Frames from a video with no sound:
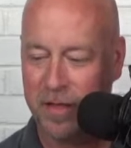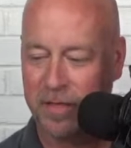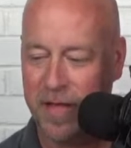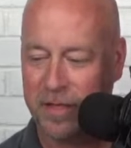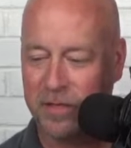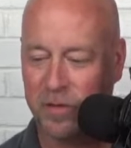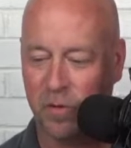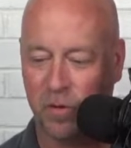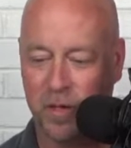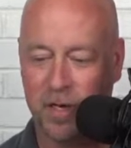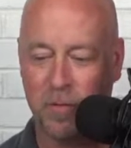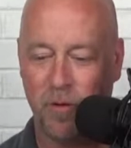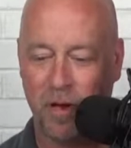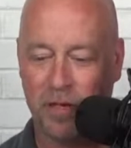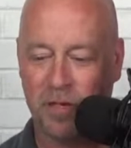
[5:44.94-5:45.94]
that's cool.
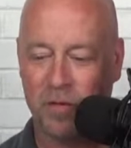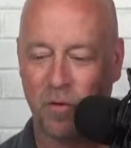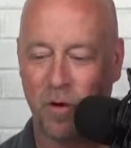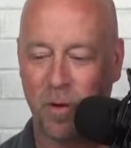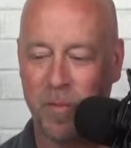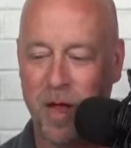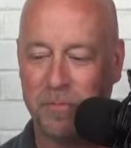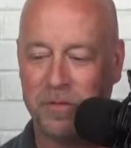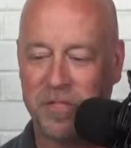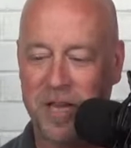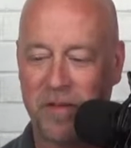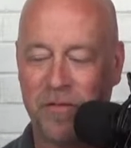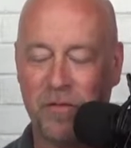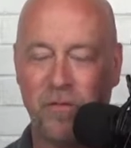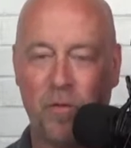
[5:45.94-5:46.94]
Anyway, Storm up
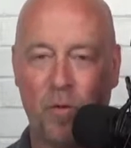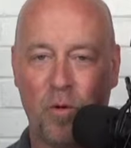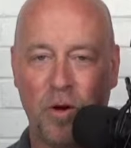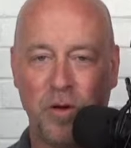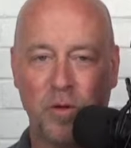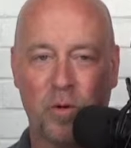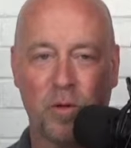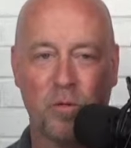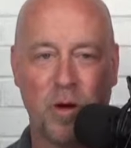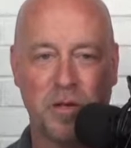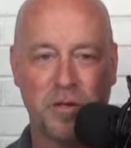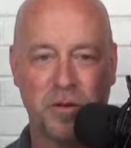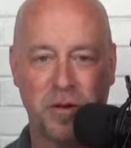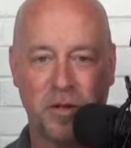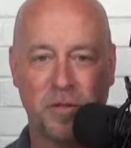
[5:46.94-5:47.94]
7-4 on
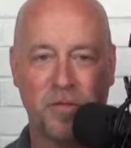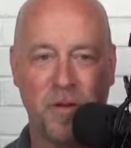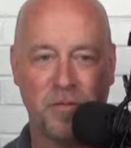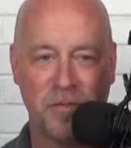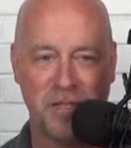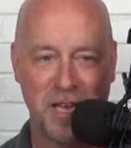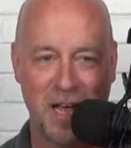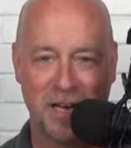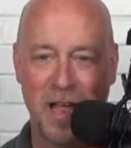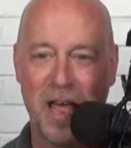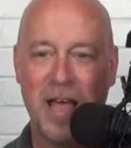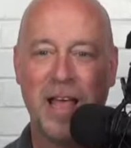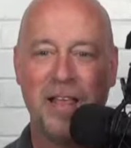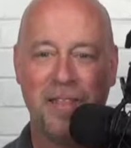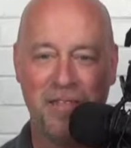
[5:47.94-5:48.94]
Northwestern in the 5th set.
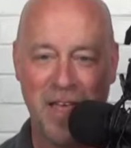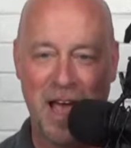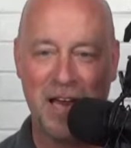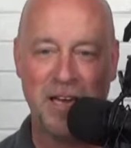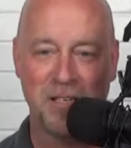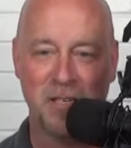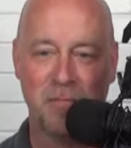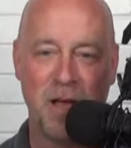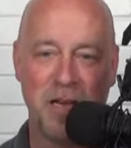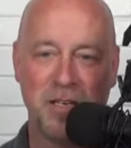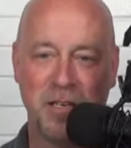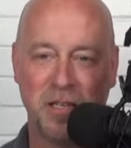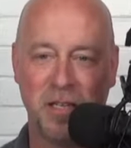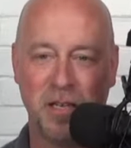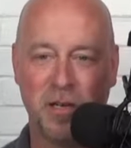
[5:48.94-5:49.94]
That is
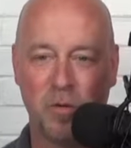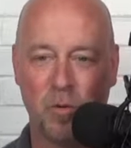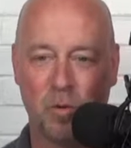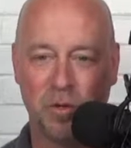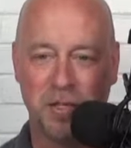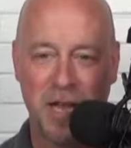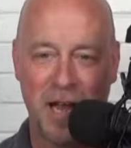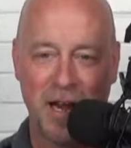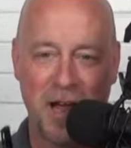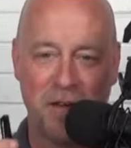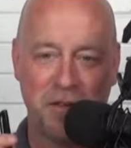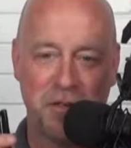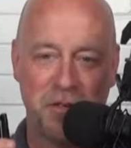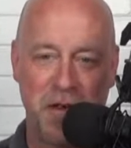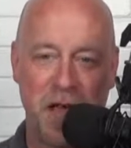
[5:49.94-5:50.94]
amazingly cool. Shout
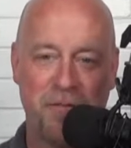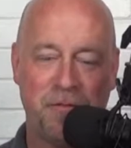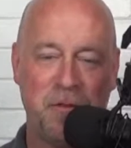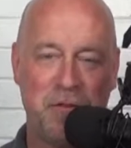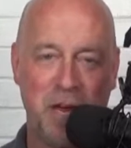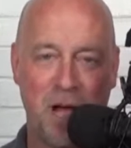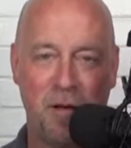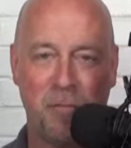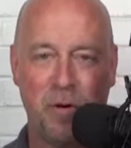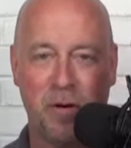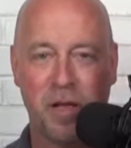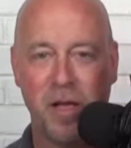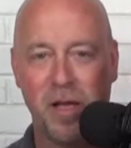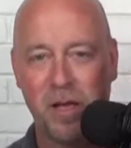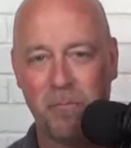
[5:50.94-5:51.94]
out Jeff
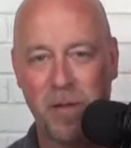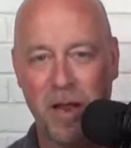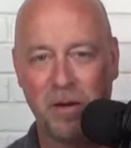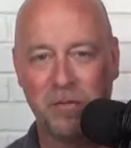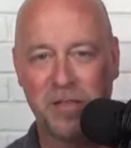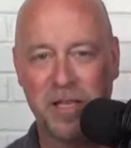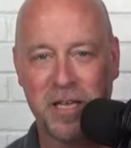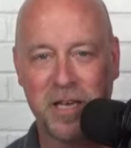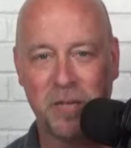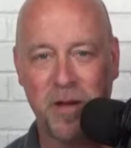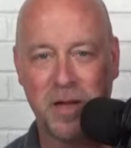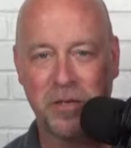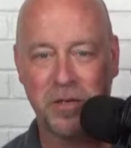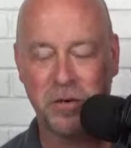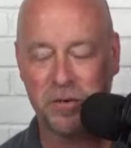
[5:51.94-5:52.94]
Shelburne. Man, I was thinking
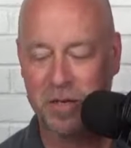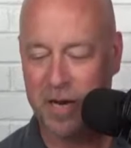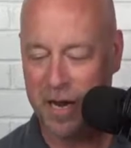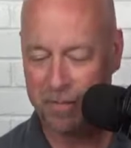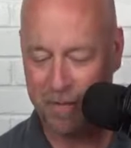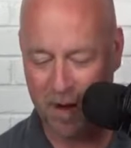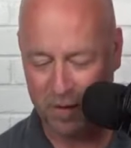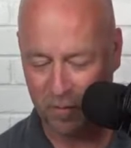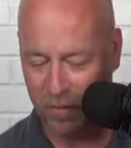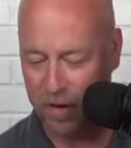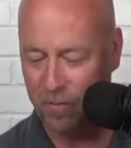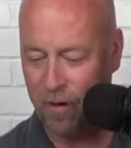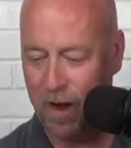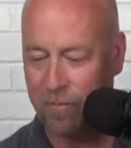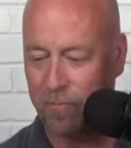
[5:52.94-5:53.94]
about you today. By the
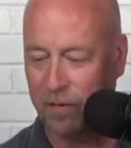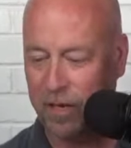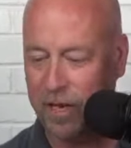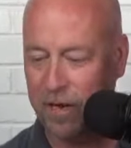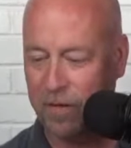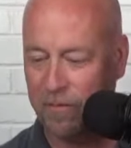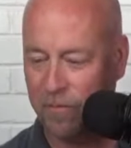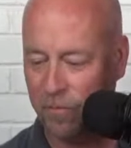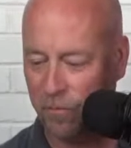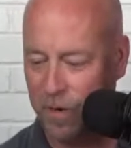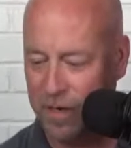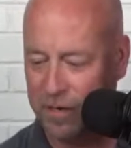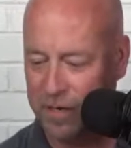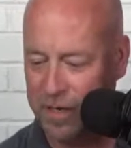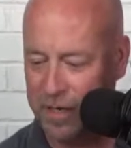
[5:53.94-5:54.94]
way, I believe
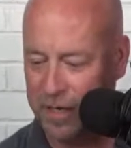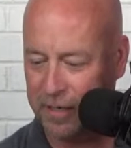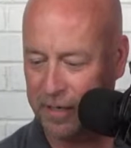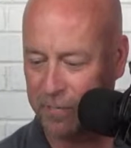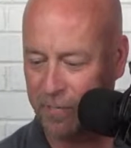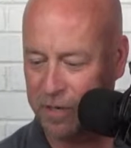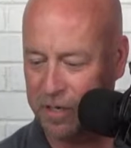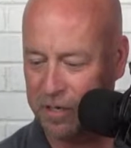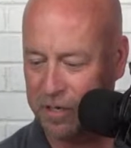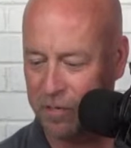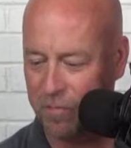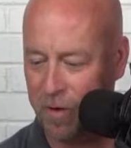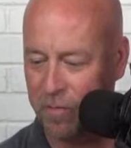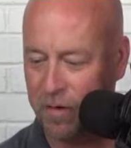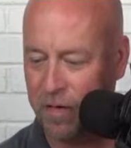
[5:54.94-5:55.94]
we did. Did we just a
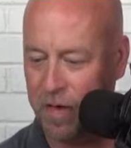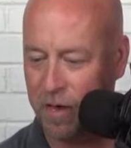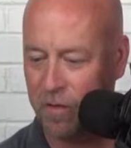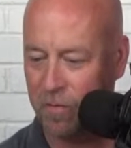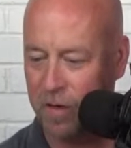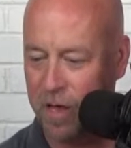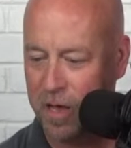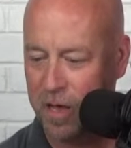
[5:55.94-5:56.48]
moment ago?